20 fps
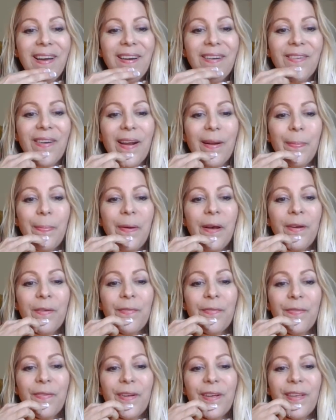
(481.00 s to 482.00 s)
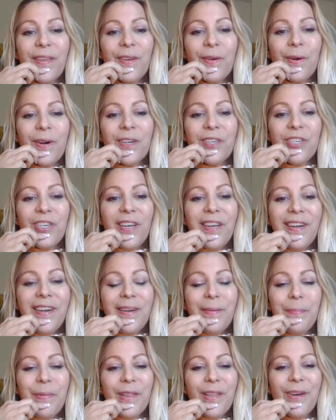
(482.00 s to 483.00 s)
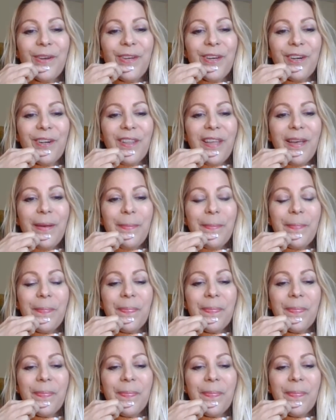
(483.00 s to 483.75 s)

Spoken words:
right above your chin, below your lip,